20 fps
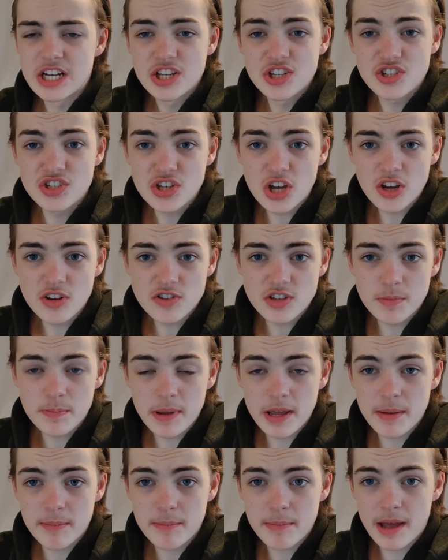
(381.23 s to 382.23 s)
Snow's a
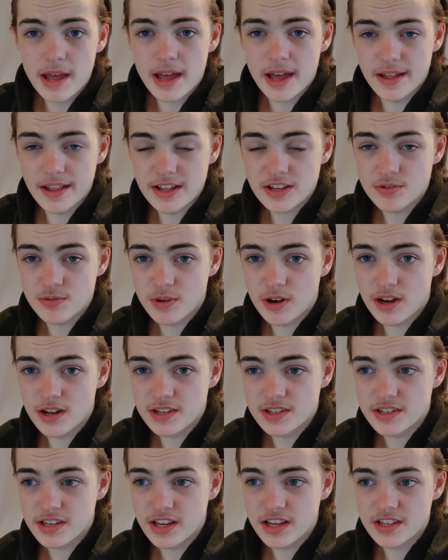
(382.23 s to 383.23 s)
bit meh, that's what I
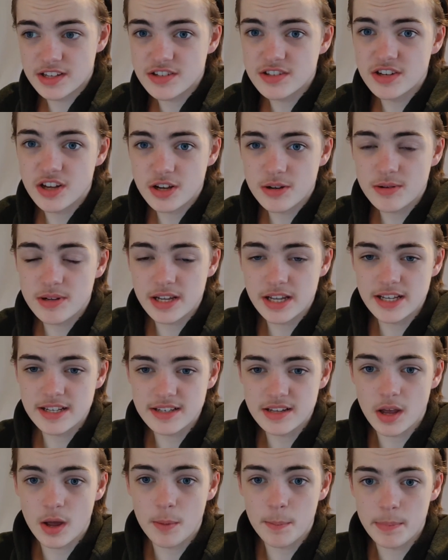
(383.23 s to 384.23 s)
say. Snow
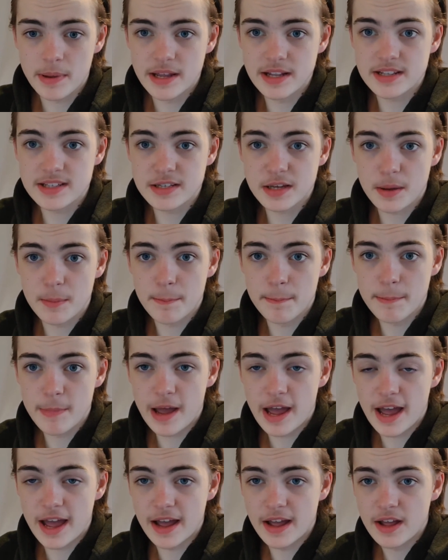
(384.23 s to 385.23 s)
is a bit
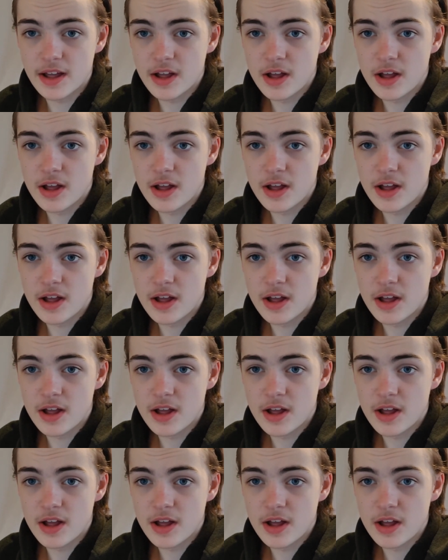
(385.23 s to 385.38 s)
meh.